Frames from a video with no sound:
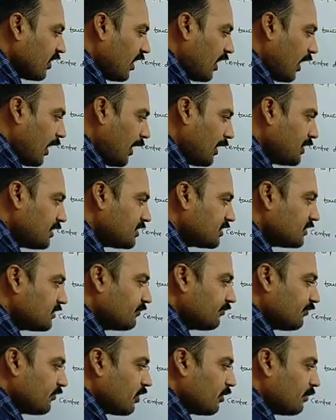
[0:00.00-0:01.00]
And
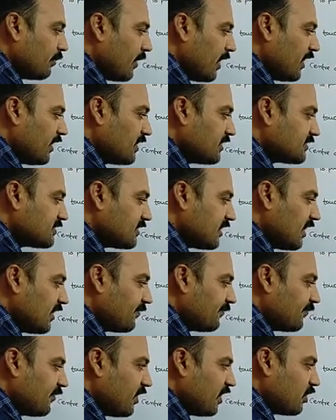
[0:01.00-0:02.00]
minus
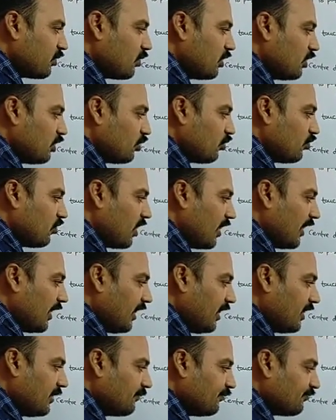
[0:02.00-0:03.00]
f equal to
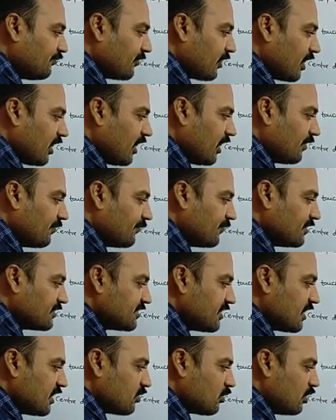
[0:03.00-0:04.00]
y. F is
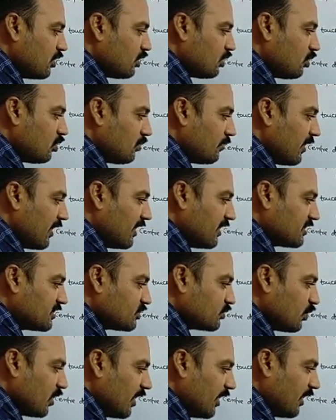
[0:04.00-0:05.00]
equal to
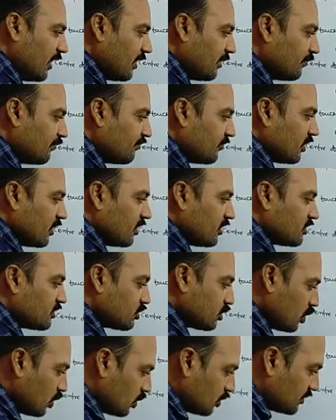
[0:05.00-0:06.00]
minus y.
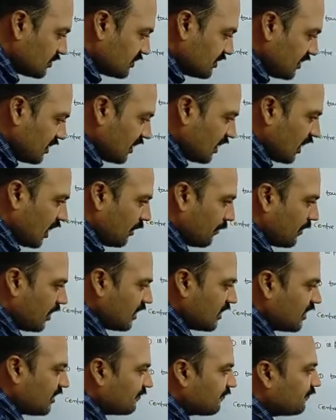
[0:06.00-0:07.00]
So g
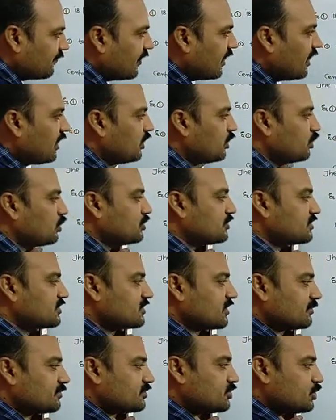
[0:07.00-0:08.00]
comma f values
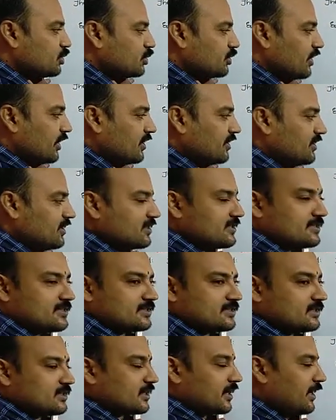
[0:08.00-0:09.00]
substitute in
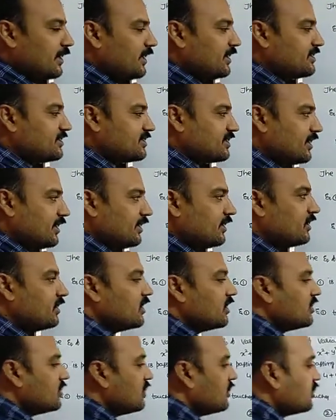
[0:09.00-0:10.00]
this condition.
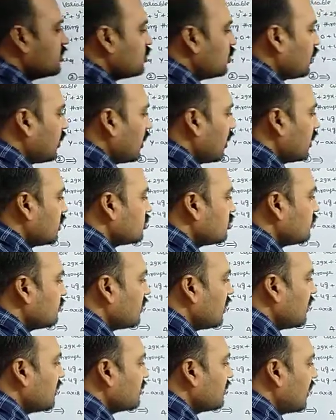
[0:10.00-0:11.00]
This you can assume
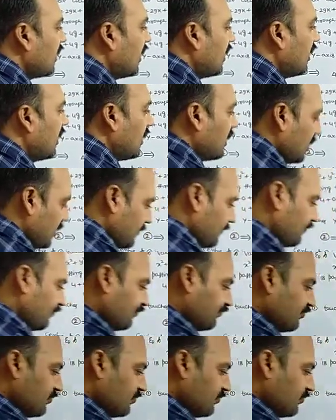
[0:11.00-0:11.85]
that 3.